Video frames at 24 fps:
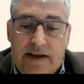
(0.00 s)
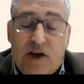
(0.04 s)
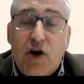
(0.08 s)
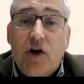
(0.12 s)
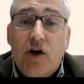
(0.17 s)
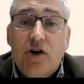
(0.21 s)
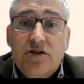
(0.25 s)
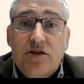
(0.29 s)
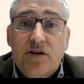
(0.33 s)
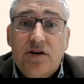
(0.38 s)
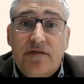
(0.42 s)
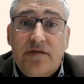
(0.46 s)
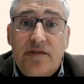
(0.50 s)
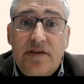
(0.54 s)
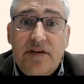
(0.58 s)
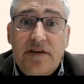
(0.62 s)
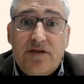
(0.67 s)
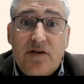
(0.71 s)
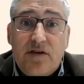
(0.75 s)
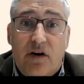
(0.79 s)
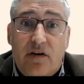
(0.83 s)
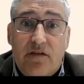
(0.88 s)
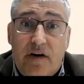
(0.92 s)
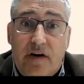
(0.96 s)
cost of
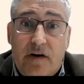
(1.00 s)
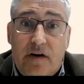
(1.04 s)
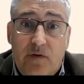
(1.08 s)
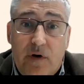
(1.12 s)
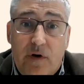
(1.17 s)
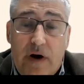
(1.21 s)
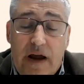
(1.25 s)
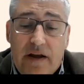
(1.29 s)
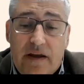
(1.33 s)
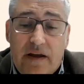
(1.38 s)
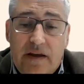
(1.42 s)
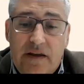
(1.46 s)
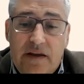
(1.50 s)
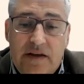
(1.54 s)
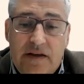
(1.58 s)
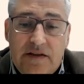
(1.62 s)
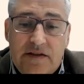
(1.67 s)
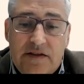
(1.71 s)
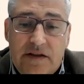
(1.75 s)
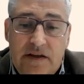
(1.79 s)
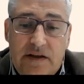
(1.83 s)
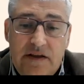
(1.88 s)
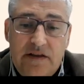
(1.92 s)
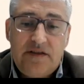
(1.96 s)
this orphan drug
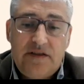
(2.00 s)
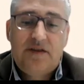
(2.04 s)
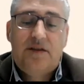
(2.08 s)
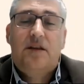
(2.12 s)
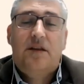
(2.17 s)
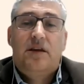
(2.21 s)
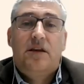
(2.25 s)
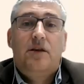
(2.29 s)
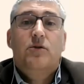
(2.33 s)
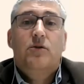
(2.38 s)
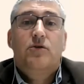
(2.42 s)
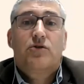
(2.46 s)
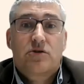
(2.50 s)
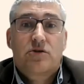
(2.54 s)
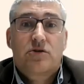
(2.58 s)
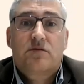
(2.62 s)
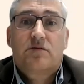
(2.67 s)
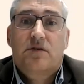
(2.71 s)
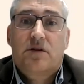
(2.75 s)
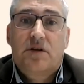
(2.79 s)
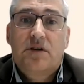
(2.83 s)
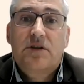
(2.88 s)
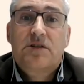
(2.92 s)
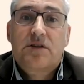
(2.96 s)
is huge.
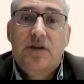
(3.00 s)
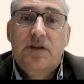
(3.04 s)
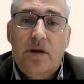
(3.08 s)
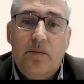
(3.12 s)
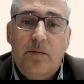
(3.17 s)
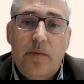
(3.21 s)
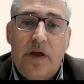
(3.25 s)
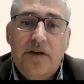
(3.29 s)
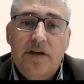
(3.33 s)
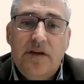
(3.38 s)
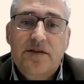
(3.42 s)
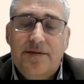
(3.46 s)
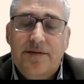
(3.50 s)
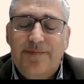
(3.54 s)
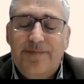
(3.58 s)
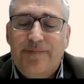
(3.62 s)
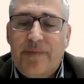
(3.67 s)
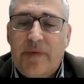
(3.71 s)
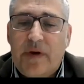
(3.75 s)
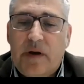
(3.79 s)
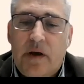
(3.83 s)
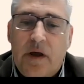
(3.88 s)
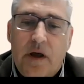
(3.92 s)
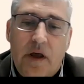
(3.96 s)
is amazing.
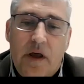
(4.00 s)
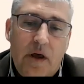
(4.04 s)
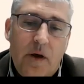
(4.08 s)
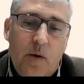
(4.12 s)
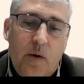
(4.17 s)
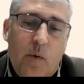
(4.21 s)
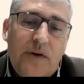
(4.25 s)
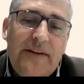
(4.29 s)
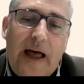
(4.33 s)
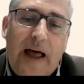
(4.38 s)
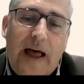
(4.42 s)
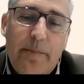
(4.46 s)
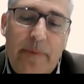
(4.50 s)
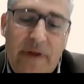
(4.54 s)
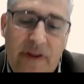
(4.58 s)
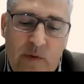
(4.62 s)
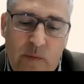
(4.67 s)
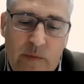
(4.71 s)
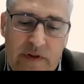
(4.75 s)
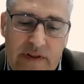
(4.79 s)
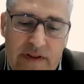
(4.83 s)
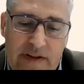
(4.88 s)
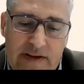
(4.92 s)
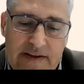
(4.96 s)
What
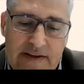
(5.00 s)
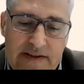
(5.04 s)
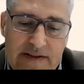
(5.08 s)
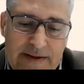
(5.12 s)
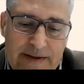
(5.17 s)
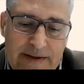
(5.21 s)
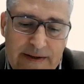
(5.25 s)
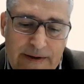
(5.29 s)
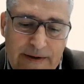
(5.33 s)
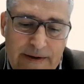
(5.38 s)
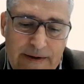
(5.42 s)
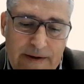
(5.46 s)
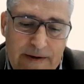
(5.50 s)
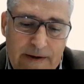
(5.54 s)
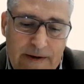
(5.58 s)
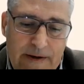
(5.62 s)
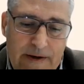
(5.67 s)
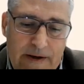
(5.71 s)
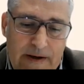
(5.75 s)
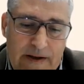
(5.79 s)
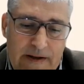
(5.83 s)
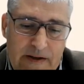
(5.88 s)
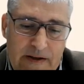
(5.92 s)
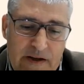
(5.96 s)
happened with this?
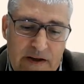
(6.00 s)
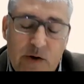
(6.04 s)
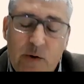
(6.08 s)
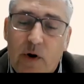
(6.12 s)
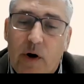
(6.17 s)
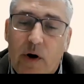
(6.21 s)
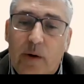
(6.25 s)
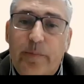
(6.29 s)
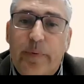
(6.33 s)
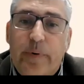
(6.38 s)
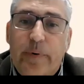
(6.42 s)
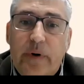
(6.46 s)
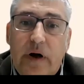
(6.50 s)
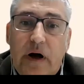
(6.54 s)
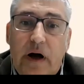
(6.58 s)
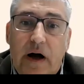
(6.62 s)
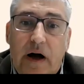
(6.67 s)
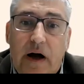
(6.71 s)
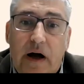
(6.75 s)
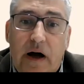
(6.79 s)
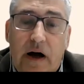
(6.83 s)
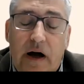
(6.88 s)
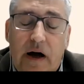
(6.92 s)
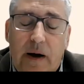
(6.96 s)
In Europe,
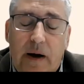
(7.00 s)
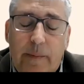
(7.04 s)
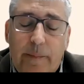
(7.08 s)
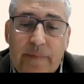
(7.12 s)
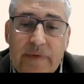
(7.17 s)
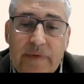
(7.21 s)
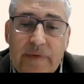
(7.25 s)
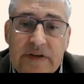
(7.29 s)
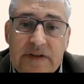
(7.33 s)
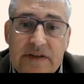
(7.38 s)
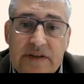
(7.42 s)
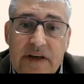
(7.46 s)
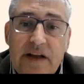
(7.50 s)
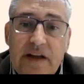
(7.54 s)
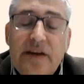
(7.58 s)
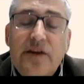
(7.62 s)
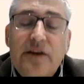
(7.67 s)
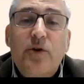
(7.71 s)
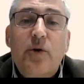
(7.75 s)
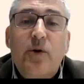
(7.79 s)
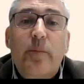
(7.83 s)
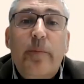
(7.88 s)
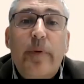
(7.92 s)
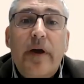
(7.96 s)
some
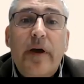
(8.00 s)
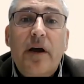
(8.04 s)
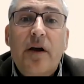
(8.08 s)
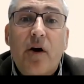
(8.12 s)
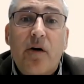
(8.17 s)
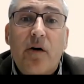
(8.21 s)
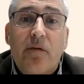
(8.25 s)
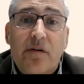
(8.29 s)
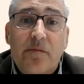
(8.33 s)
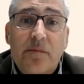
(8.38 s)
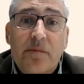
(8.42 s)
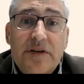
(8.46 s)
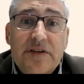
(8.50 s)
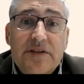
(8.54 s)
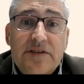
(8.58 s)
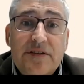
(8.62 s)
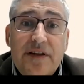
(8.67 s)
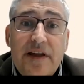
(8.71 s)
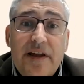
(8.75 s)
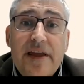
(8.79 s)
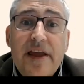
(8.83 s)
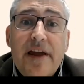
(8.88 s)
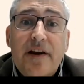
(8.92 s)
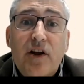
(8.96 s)
European governments,
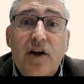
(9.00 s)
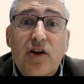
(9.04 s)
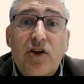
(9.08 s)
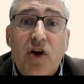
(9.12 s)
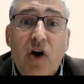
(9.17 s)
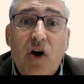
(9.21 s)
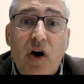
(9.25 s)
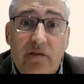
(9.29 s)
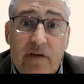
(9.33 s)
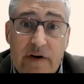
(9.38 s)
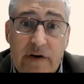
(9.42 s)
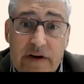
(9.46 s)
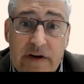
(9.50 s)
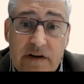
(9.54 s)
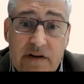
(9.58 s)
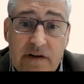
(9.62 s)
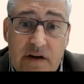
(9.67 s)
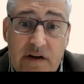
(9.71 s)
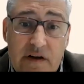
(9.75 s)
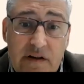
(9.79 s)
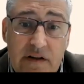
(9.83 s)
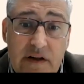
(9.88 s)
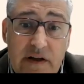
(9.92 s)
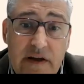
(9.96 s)
they are not covering
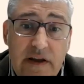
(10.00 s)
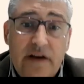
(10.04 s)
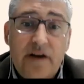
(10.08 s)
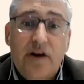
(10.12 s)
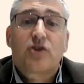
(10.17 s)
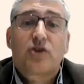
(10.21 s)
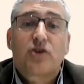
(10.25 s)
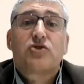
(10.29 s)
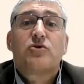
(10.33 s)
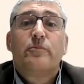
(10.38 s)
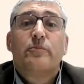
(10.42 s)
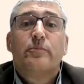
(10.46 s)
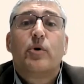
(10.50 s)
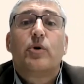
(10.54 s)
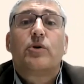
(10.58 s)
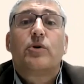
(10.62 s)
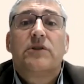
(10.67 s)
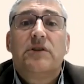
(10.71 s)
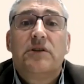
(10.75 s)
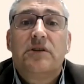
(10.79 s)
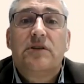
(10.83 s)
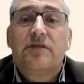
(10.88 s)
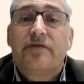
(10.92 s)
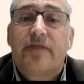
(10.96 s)
and they are not
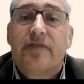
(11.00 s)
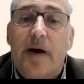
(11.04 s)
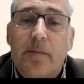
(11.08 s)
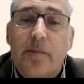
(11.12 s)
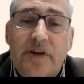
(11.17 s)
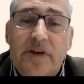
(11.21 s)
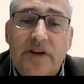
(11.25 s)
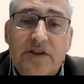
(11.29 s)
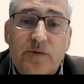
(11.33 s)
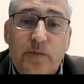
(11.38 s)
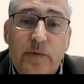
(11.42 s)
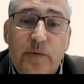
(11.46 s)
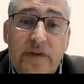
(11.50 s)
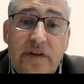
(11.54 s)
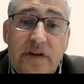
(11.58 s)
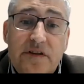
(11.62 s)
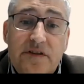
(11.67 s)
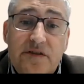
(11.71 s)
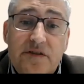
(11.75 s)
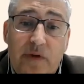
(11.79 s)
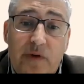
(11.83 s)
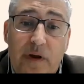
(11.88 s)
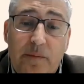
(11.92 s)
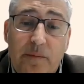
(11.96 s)
supporting the families with
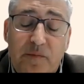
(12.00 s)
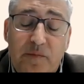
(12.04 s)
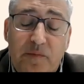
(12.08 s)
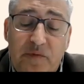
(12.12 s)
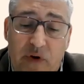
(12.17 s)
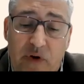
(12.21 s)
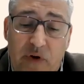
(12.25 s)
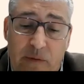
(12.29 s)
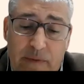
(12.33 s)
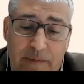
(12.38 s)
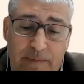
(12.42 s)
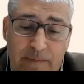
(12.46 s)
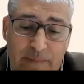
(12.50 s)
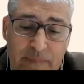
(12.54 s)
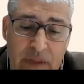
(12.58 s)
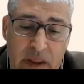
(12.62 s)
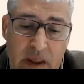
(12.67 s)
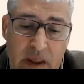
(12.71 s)
this type of treatment,